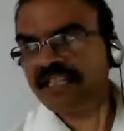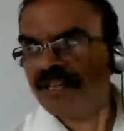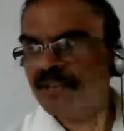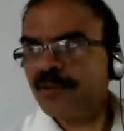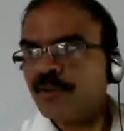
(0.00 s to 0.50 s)

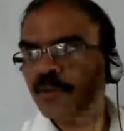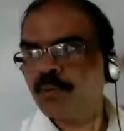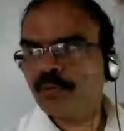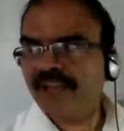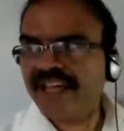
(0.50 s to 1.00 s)
no
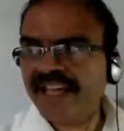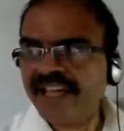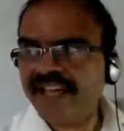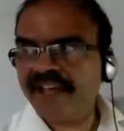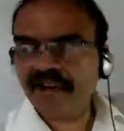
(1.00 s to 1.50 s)

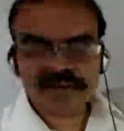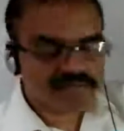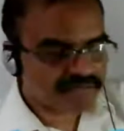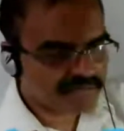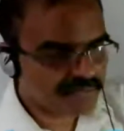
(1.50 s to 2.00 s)
way
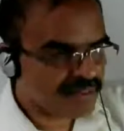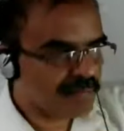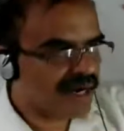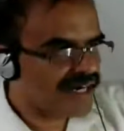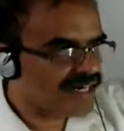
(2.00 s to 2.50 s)
of
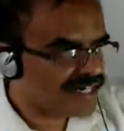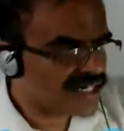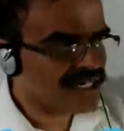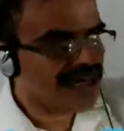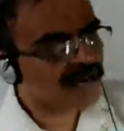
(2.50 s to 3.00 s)

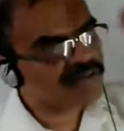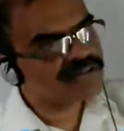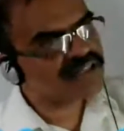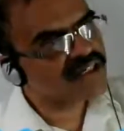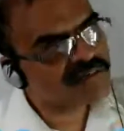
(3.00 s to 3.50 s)
reminding
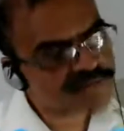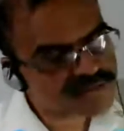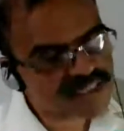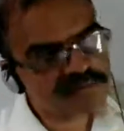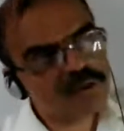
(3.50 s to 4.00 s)
ourselves
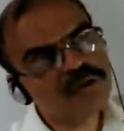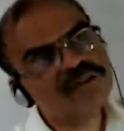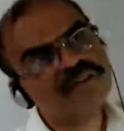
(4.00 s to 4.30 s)
about